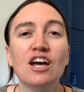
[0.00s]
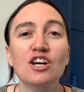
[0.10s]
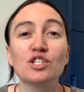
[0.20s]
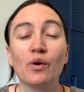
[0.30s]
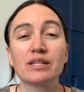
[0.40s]

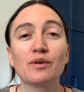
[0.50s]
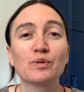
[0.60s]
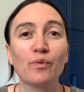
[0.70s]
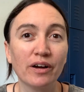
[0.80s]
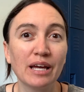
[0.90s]
So as I
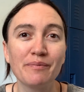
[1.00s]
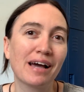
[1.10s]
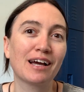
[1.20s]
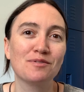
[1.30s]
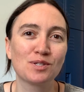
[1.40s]
was walking
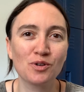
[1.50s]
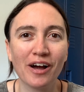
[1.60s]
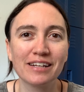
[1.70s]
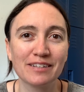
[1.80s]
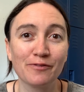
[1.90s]
back, I was
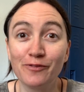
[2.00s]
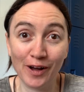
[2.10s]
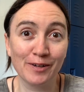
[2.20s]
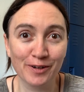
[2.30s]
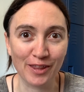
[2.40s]
trying to
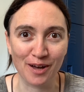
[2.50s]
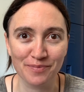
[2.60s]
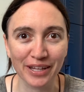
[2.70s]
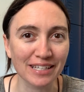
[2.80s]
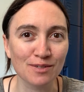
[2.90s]
find where that
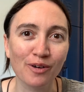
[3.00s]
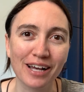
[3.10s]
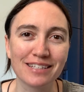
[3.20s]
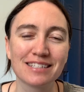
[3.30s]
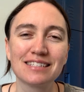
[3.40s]
place
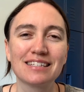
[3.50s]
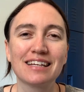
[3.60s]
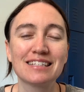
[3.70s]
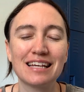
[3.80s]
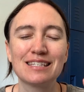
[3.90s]
was,
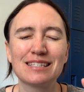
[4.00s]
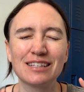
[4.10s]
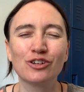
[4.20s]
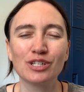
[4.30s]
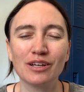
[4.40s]
because I
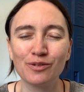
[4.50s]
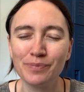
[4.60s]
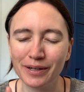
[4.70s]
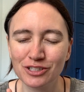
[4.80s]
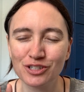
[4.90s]
looked at
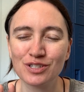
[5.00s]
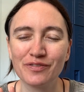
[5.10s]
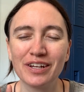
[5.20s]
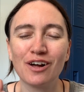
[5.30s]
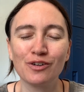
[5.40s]
pictures of
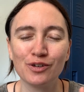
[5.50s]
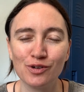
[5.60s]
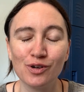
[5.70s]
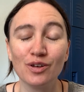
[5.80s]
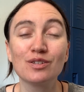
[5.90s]
it on Google.